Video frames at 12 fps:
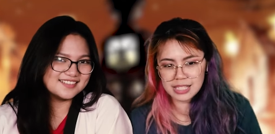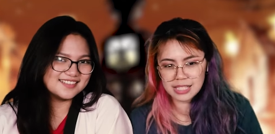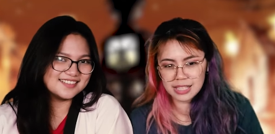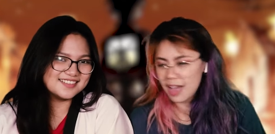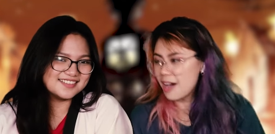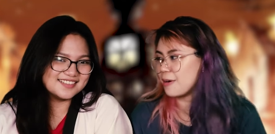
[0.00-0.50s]

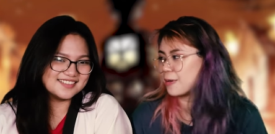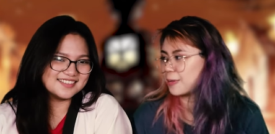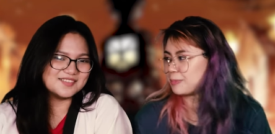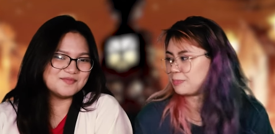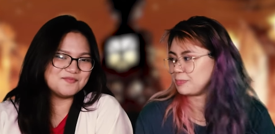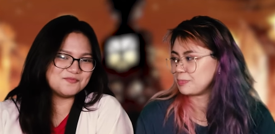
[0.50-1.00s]
Speaker 1: now.
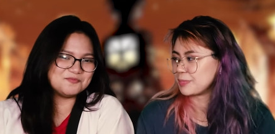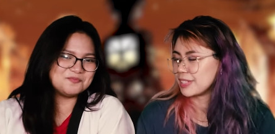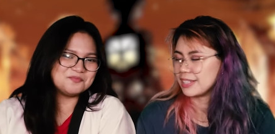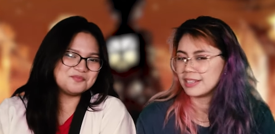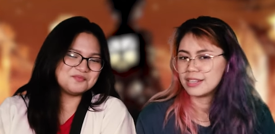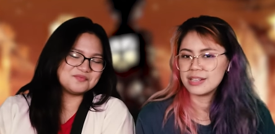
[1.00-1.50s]

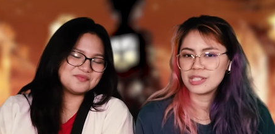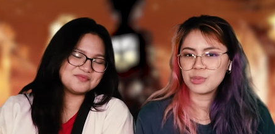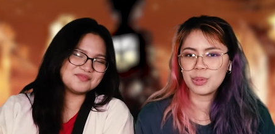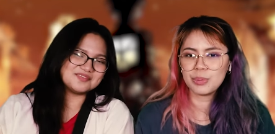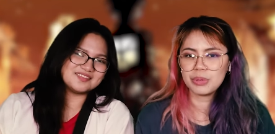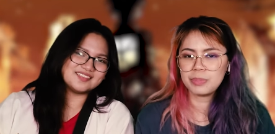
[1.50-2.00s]
So we
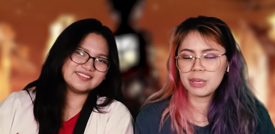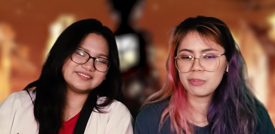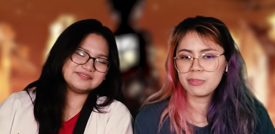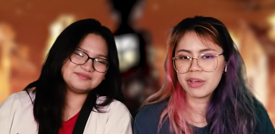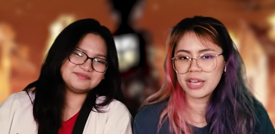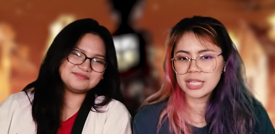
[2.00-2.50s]
will be
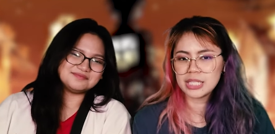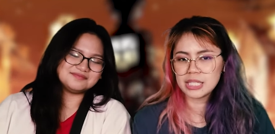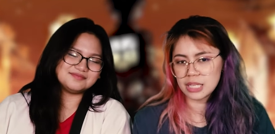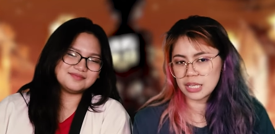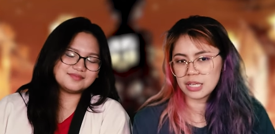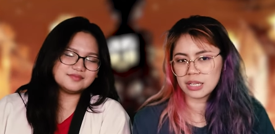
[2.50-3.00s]

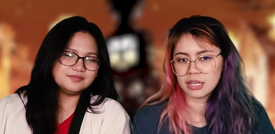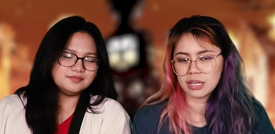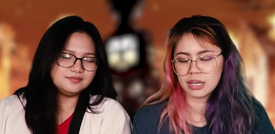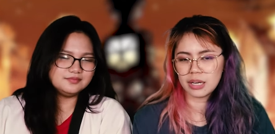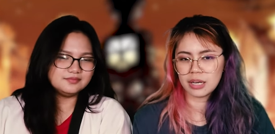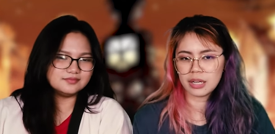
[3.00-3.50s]
basing
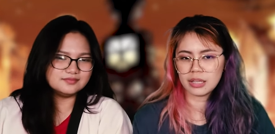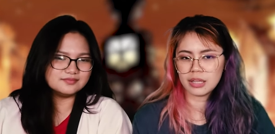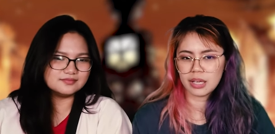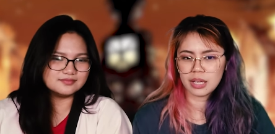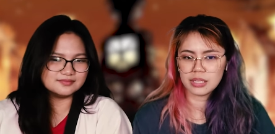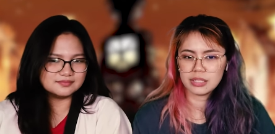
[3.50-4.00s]
the
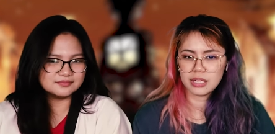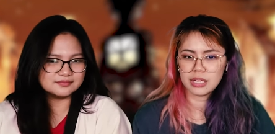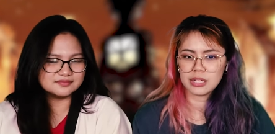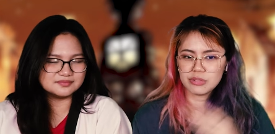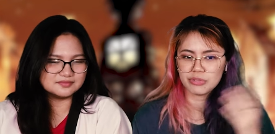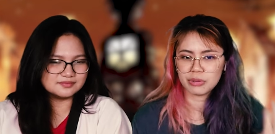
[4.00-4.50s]

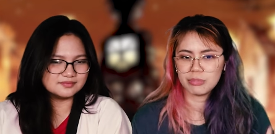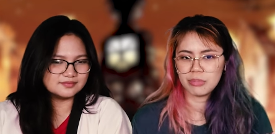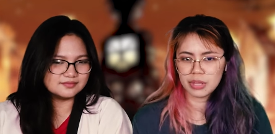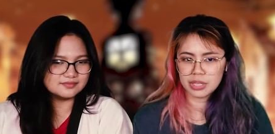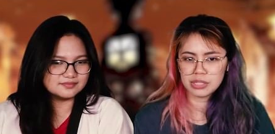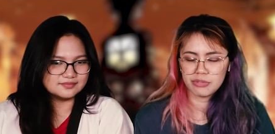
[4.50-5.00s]
endings from
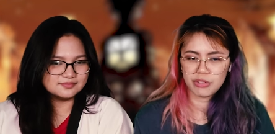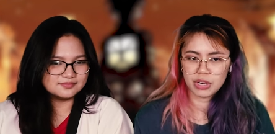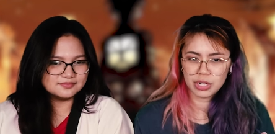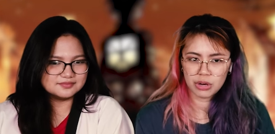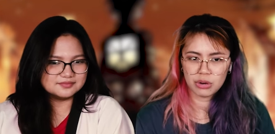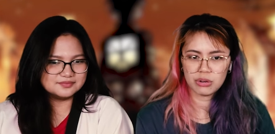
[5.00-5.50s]
this
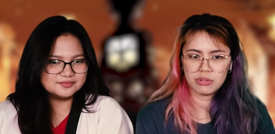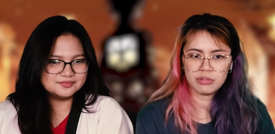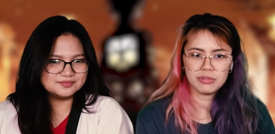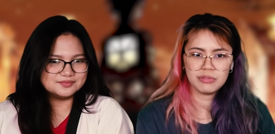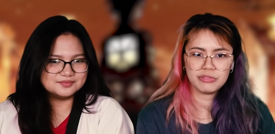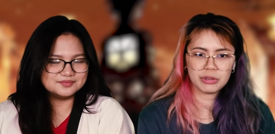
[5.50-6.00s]
video,
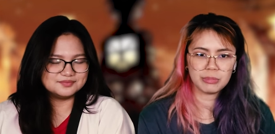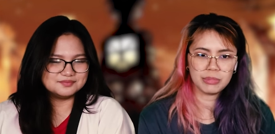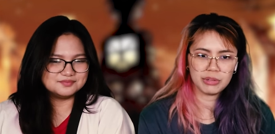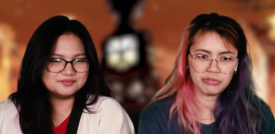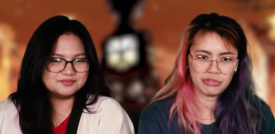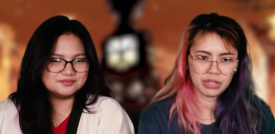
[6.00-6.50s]
from the
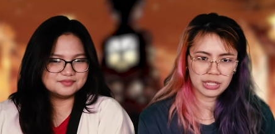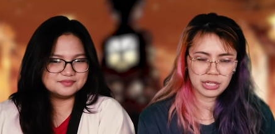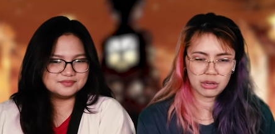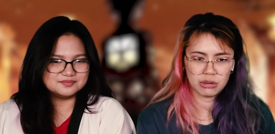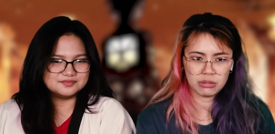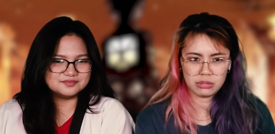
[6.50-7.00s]

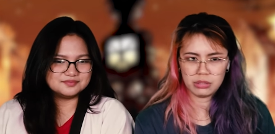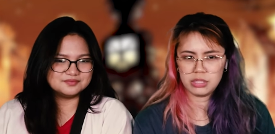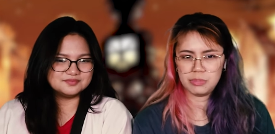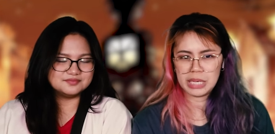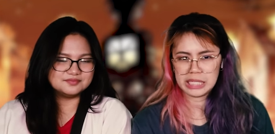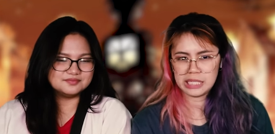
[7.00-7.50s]
video
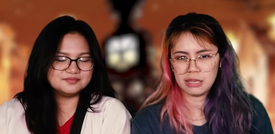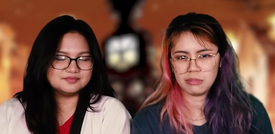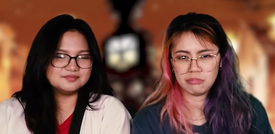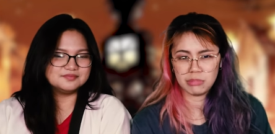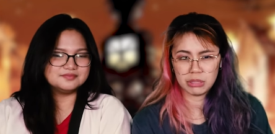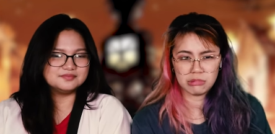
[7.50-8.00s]
Melting
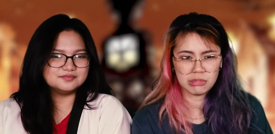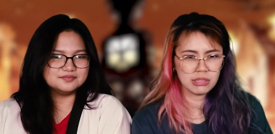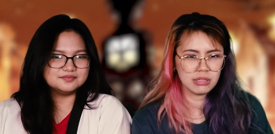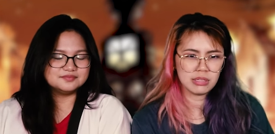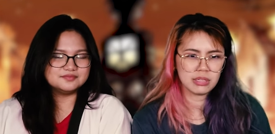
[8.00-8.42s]
Moons.